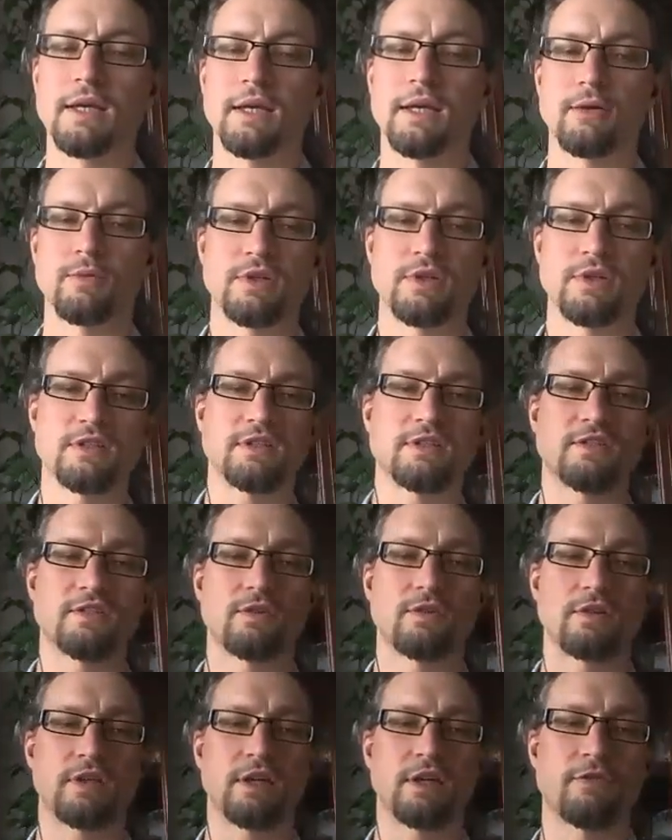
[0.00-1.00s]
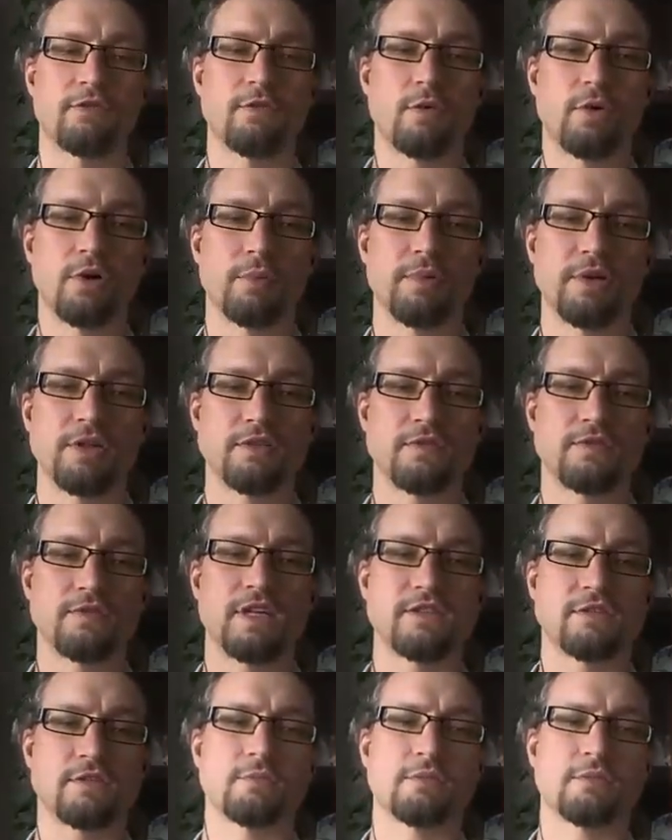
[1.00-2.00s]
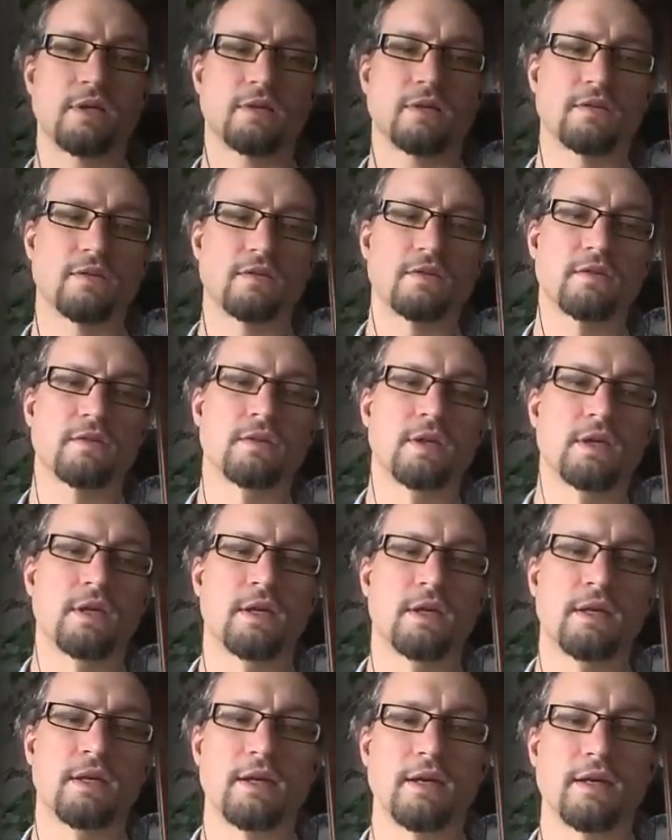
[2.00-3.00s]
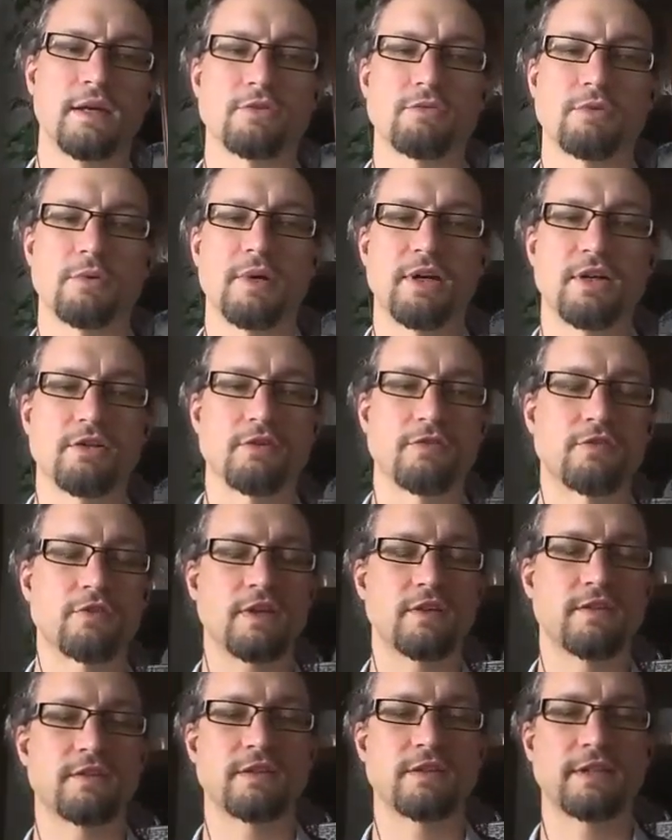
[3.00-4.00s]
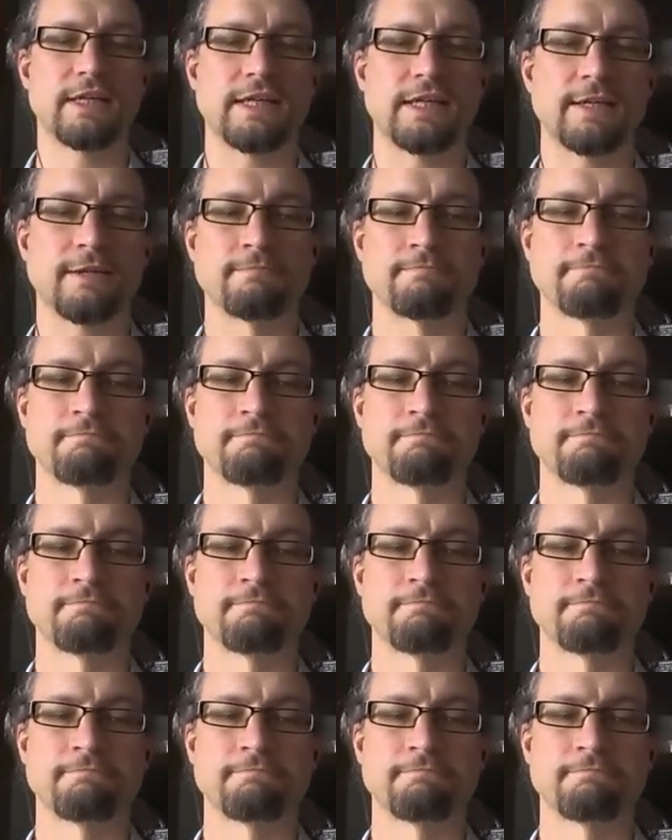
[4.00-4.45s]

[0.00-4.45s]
and what does this look like for a bunch of desert monks, as a reminder for us today.